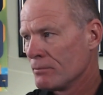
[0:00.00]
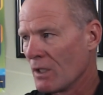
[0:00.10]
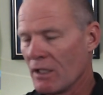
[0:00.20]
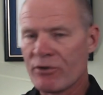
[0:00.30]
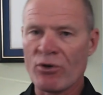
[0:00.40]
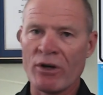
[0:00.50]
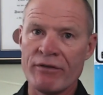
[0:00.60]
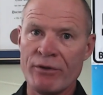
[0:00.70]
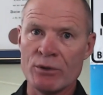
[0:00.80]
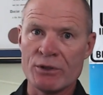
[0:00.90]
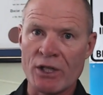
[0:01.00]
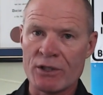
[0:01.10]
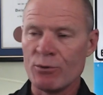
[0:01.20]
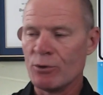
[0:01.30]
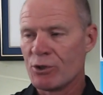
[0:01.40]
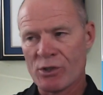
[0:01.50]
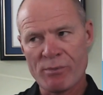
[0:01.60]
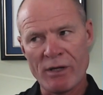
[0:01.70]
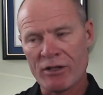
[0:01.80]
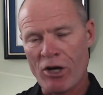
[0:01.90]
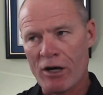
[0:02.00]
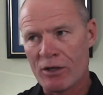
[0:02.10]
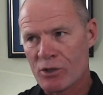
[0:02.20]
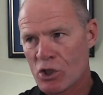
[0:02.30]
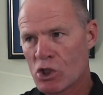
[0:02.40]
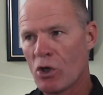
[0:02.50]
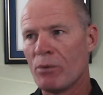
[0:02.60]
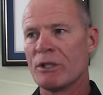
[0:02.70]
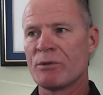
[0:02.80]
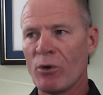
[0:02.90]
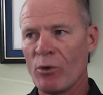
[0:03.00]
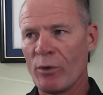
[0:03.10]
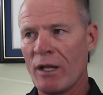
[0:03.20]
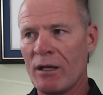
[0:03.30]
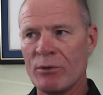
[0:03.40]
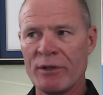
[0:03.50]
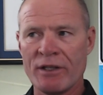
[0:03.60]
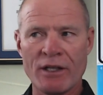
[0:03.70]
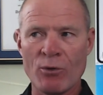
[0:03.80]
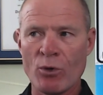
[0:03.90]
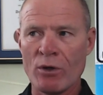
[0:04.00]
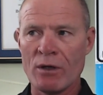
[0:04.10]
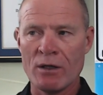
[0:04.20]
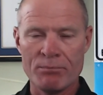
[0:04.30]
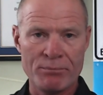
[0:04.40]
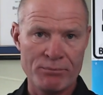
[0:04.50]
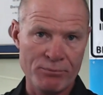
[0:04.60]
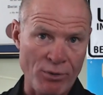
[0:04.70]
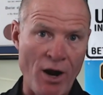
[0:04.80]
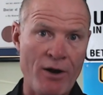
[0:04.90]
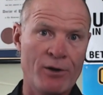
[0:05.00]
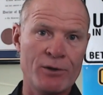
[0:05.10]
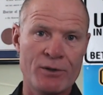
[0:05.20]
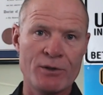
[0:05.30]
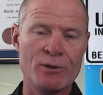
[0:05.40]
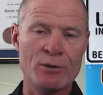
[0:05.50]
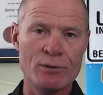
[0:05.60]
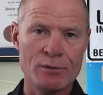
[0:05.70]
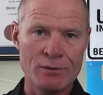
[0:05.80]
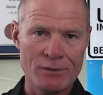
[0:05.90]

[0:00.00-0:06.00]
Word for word: electronic fuel injection, which just made cars so much more reliable than they were prior to,